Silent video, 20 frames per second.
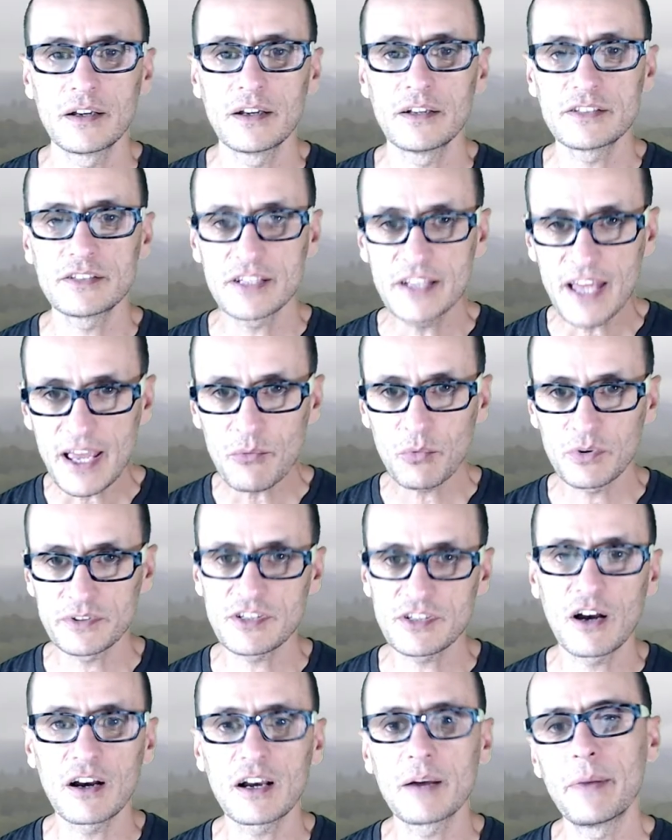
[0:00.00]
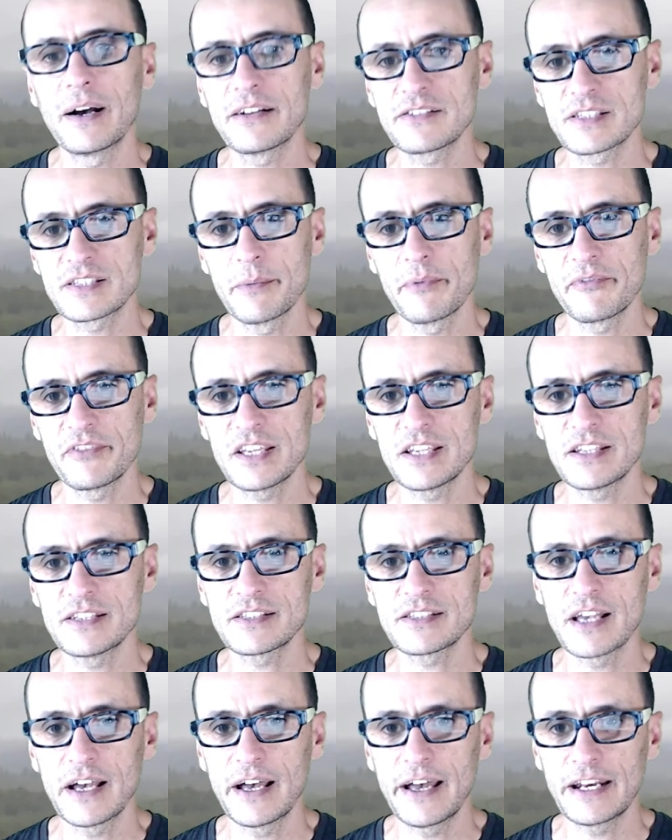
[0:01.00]
Today we'll talk about some of these uh,
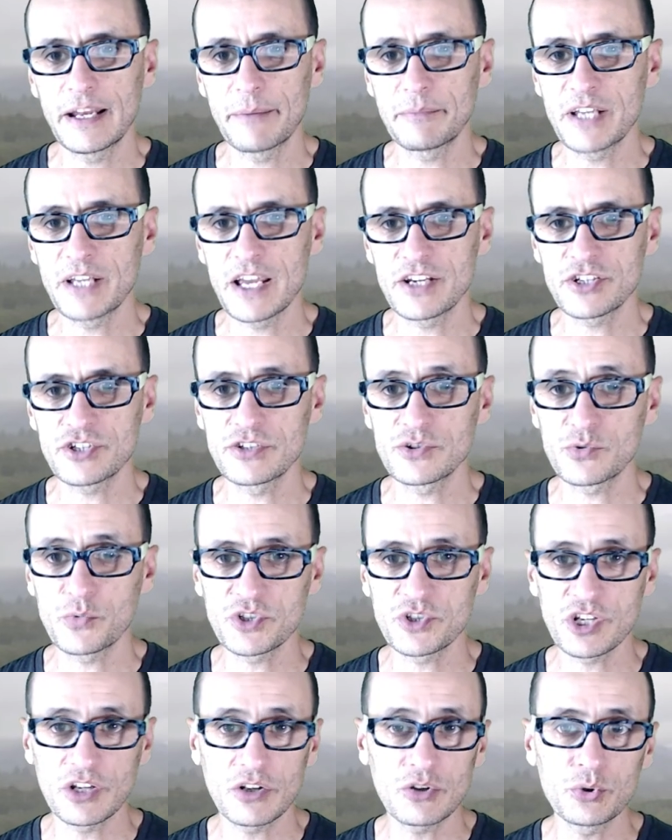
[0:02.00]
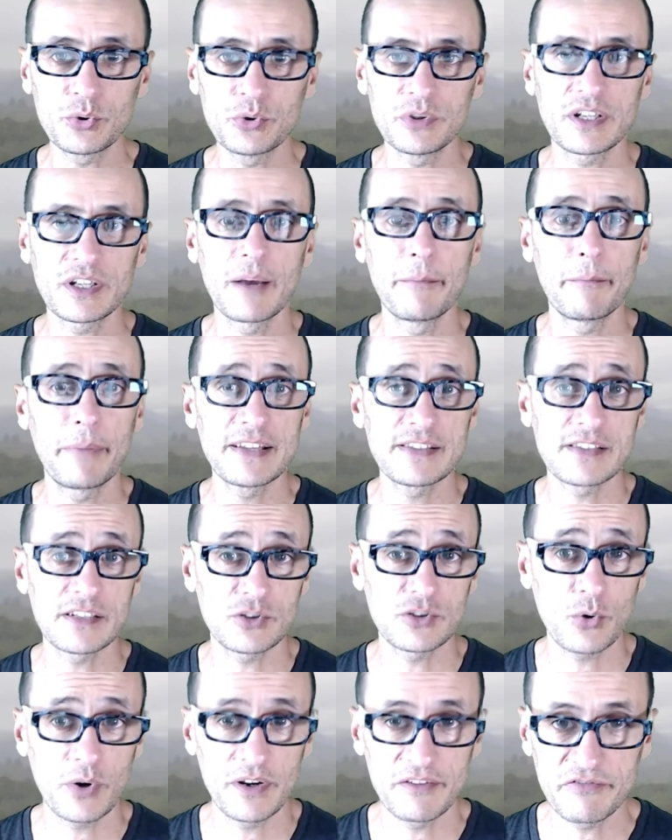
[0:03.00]
adaptations, which include
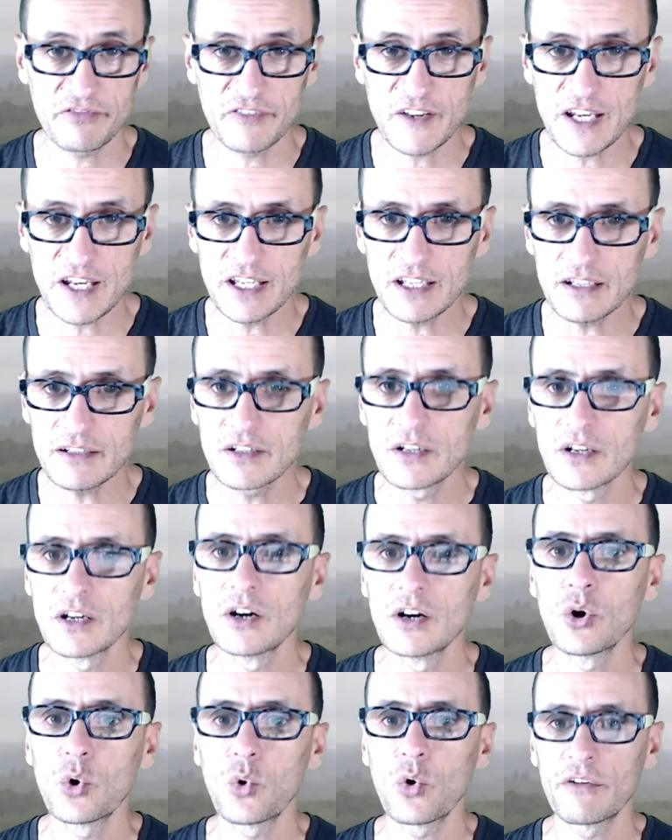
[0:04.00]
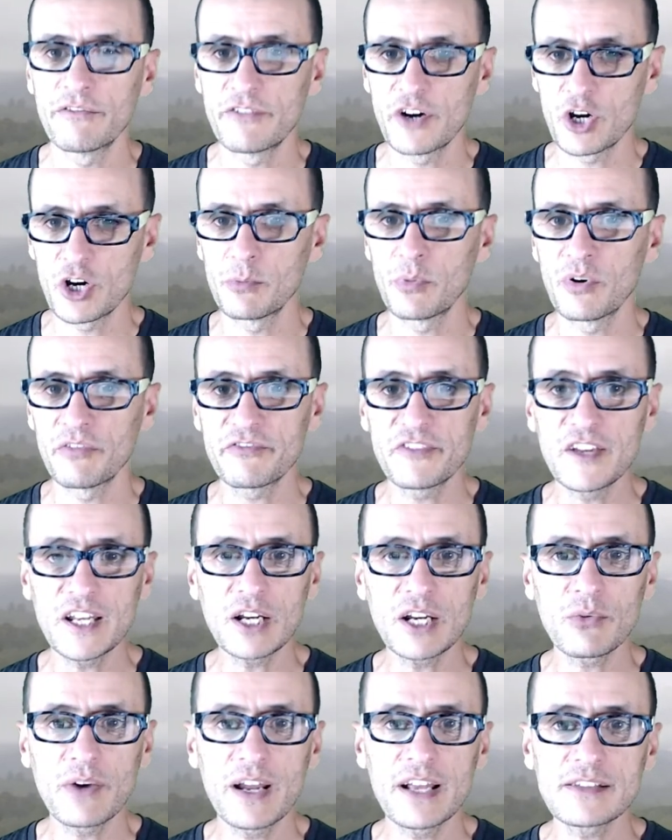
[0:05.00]
compensatory feeding or variable feeding
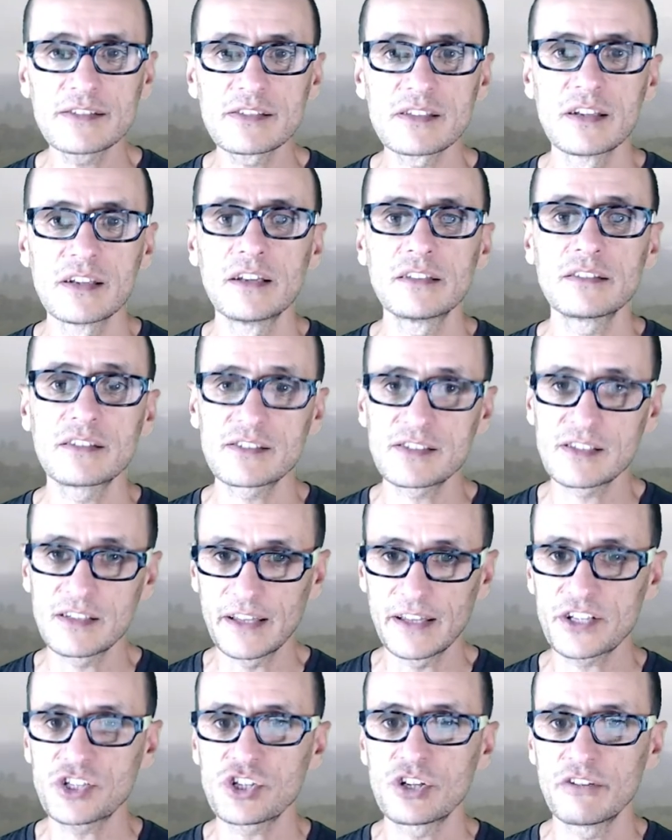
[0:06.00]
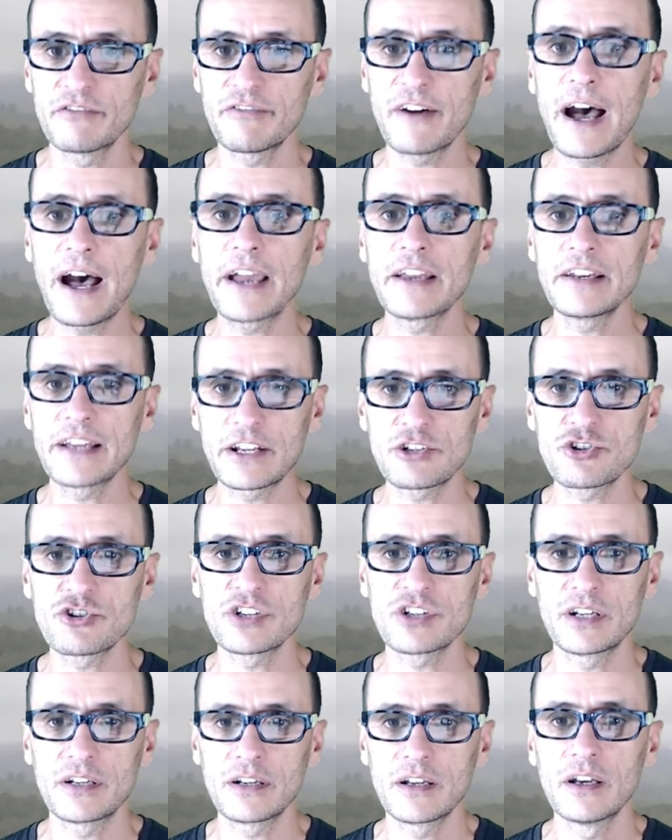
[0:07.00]
rates, the selection of high
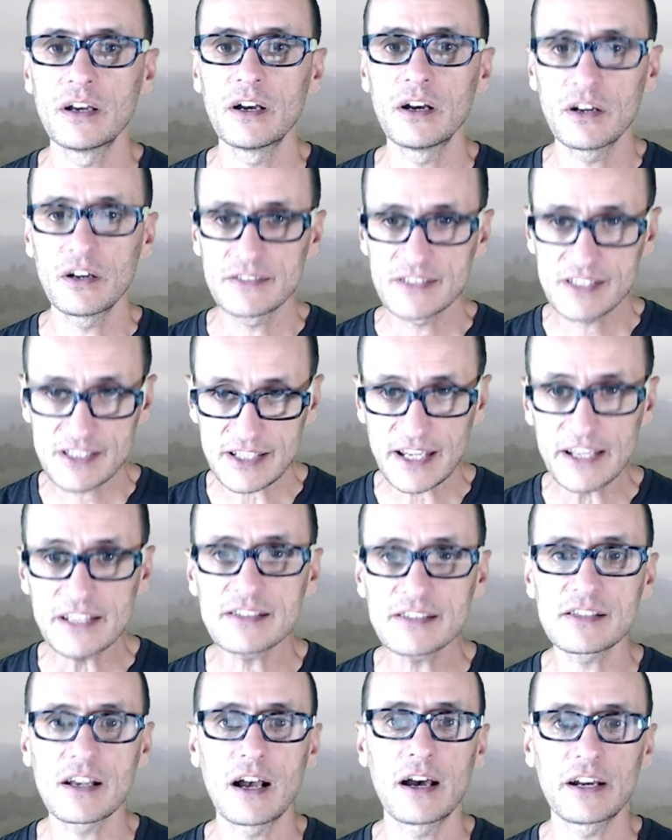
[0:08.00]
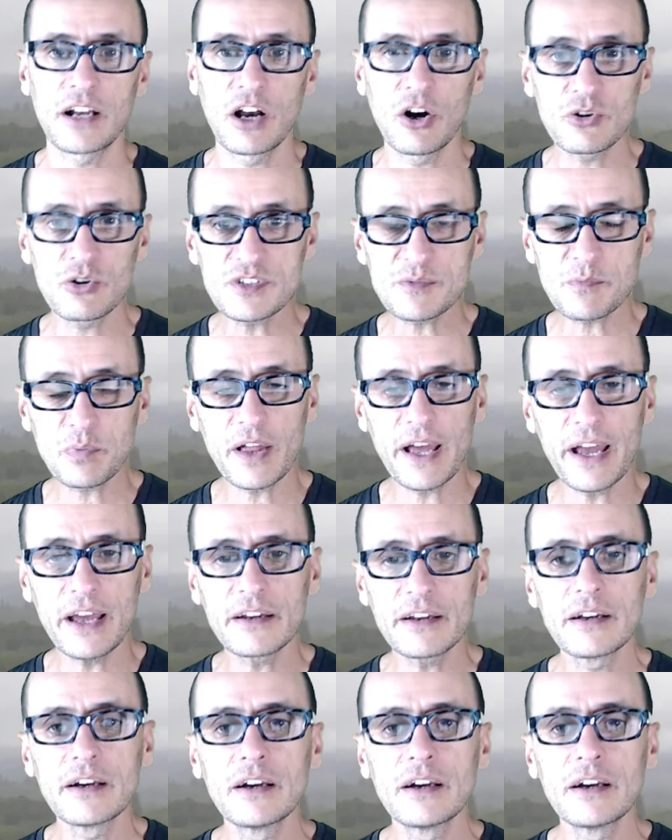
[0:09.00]
nitrogen sites on a host plant,